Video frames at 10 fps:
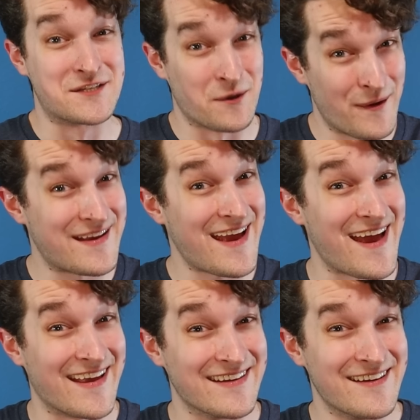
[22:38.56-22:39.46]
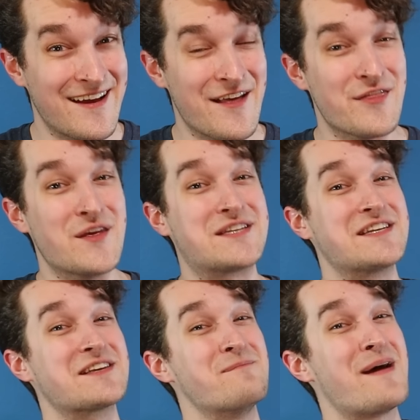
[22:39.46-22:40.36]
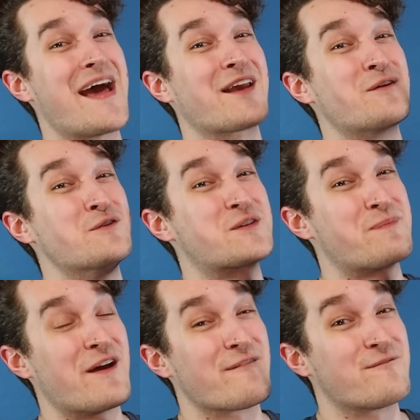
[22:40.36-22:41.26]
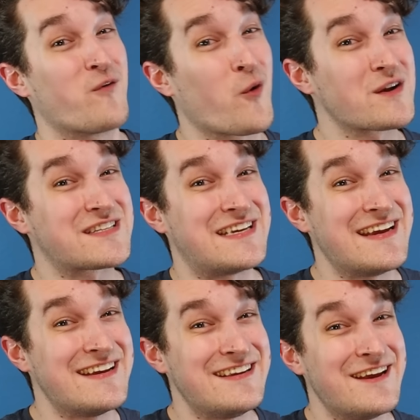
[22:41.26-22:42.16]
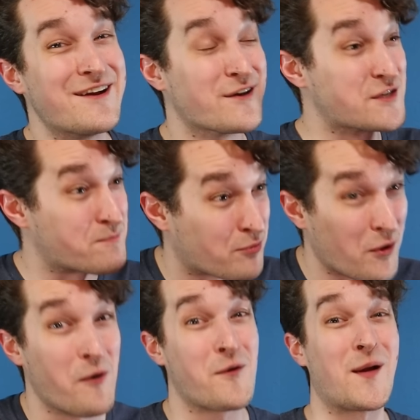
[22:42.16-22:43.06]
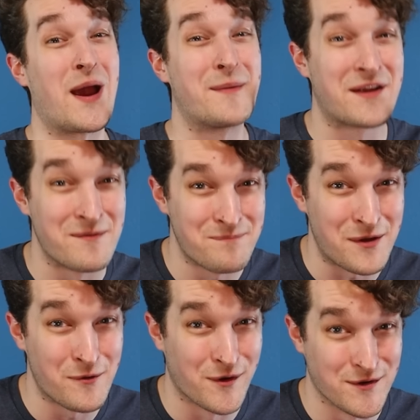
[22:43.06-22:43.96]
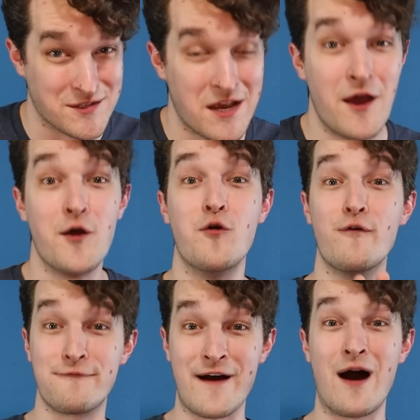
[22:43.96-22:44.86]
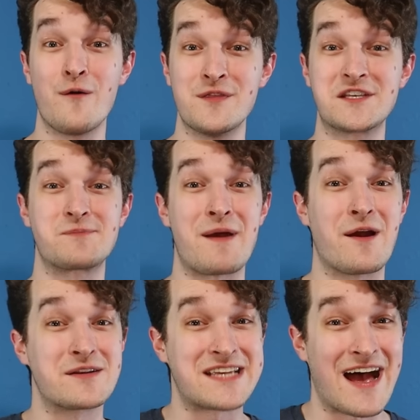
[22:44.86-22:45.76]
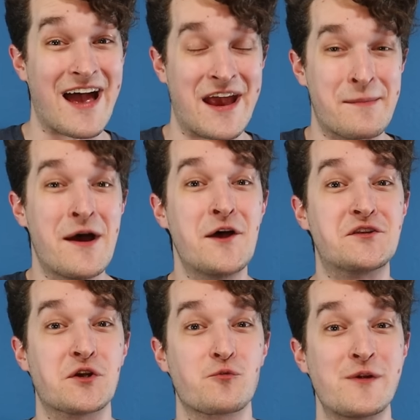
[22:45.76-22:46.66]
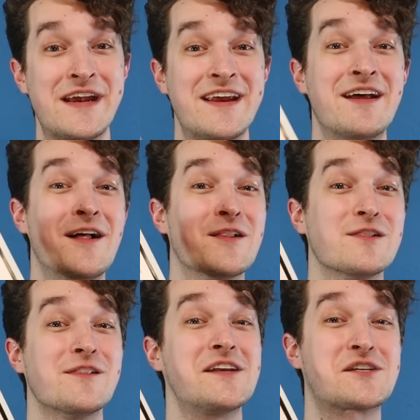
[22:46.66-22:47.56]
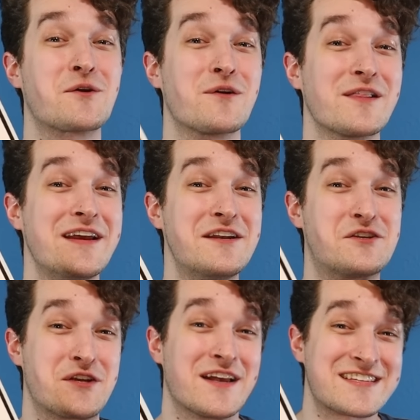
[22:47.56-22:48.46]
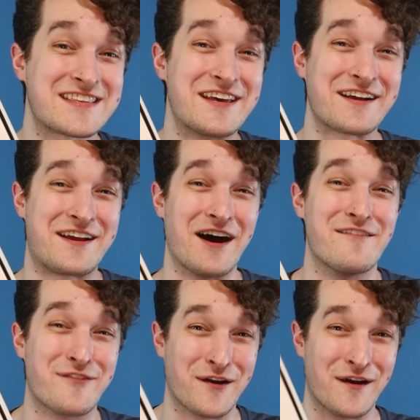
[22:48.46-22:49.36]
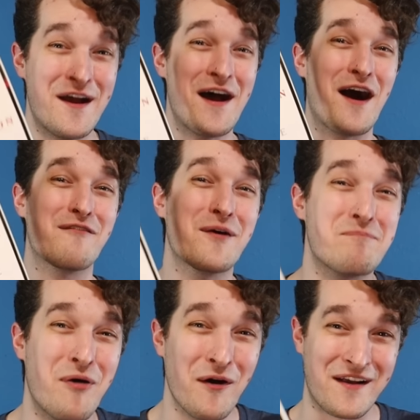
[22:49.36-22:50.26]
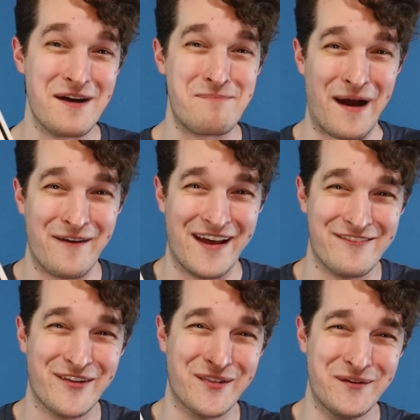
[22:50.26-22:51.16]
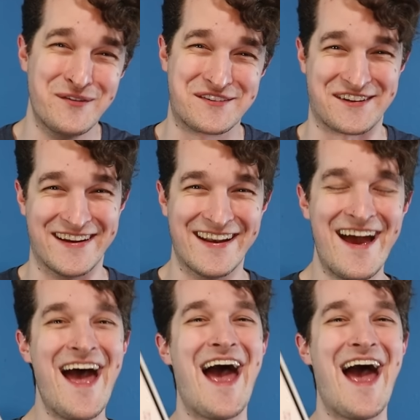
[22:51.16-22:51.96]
So again, this is a man who spent 14 years programming computers who found the spare time to read literally just the cover of a book about evolution